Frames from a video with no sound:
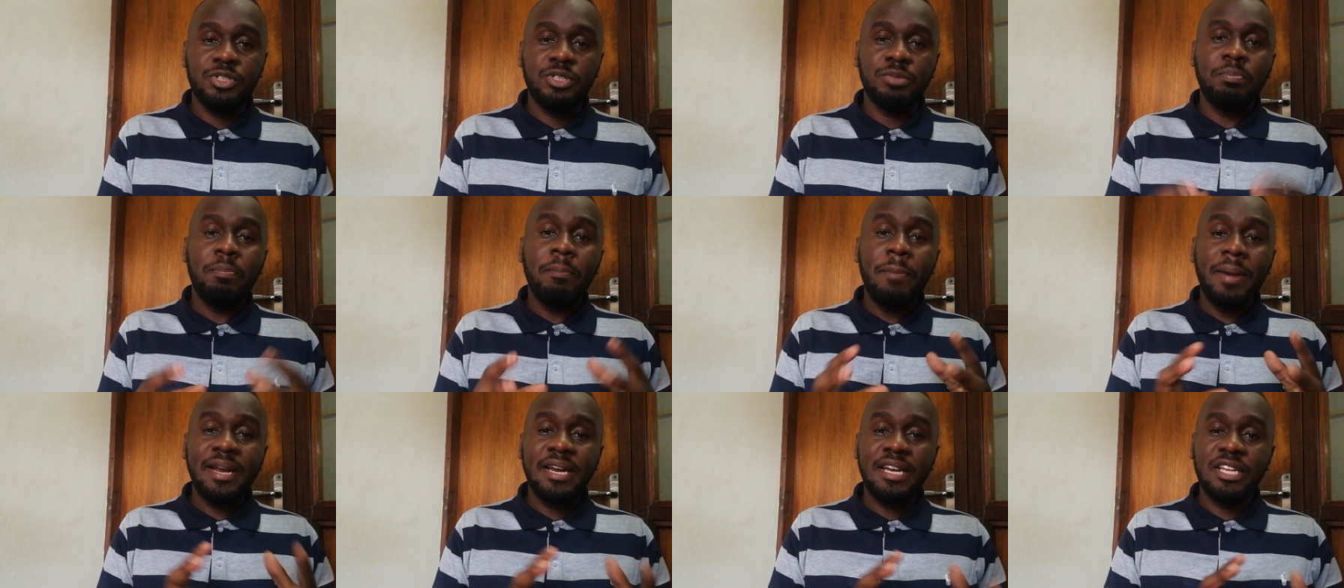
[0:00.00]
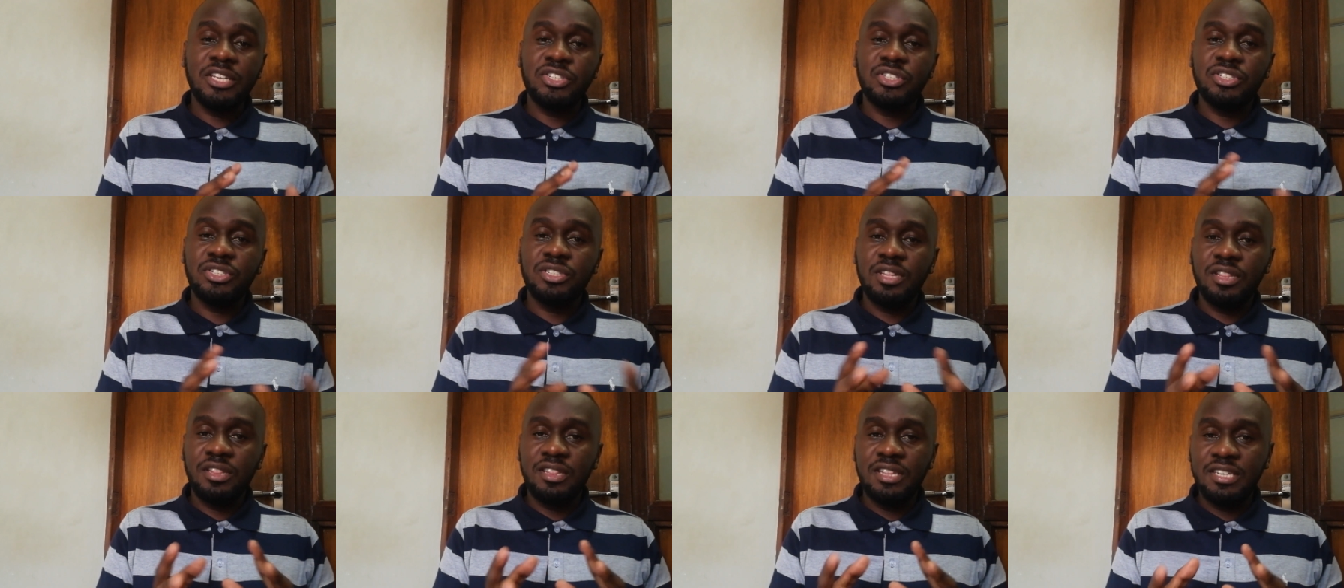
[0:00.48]

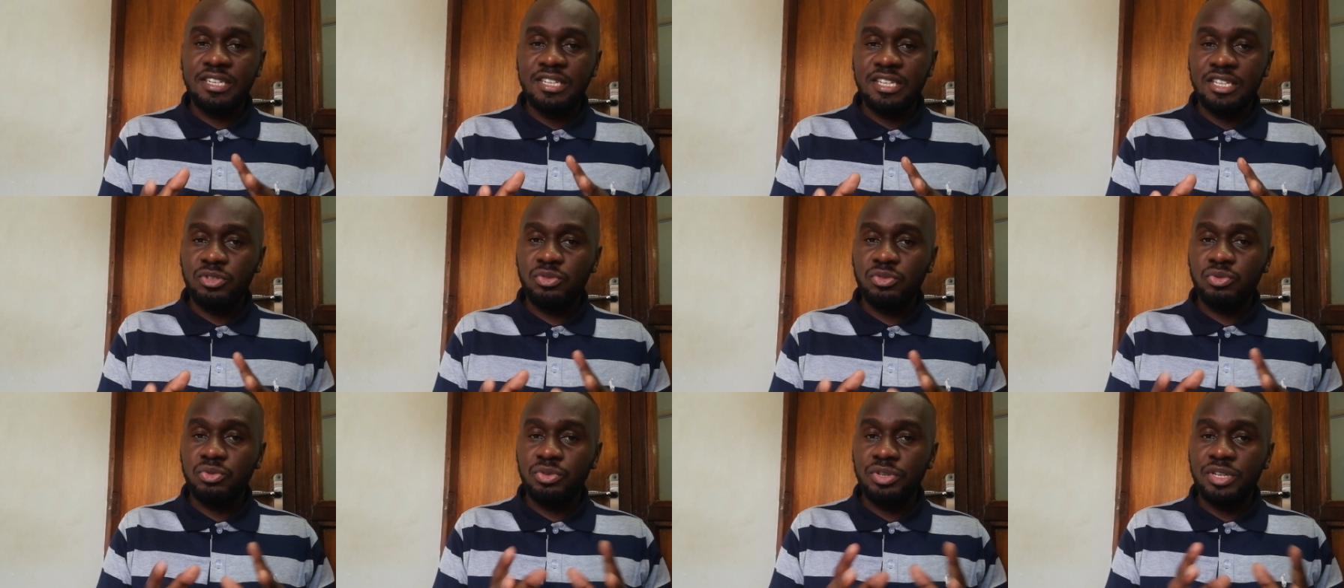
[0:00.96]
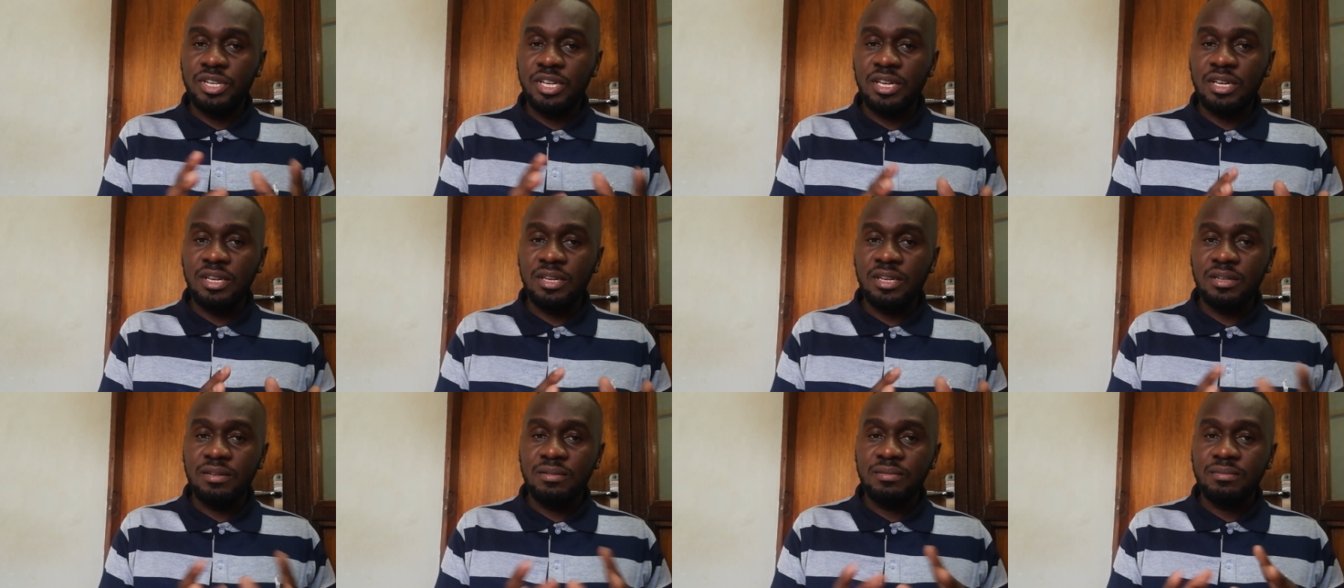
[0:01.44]
manage the
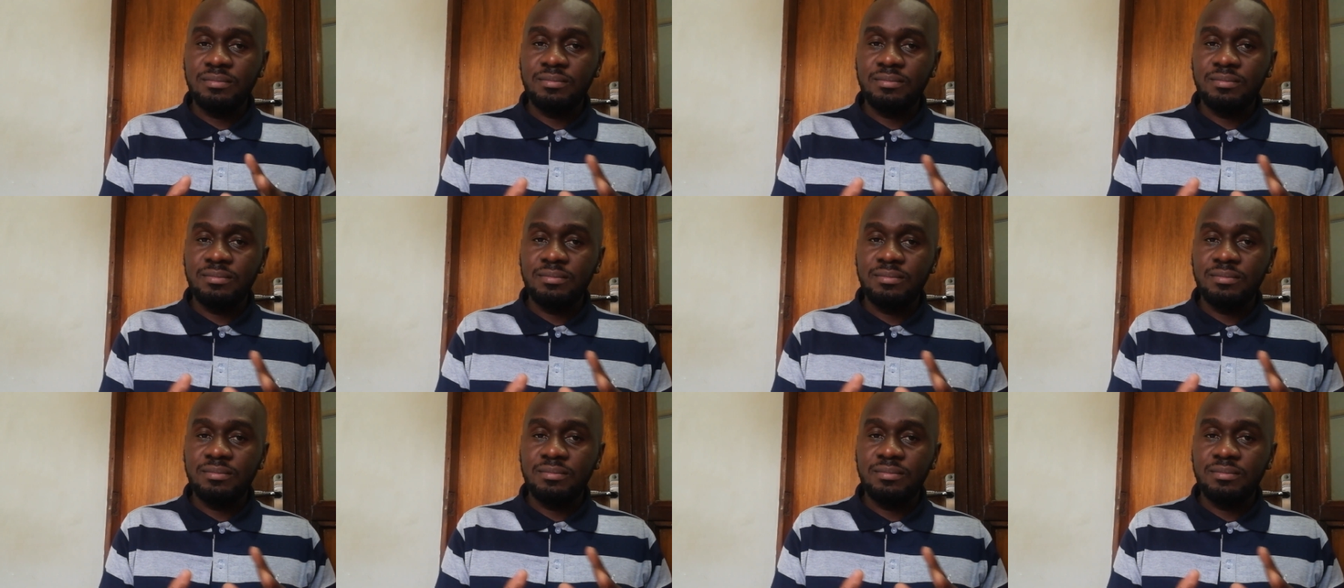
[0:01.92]
day-to-day -day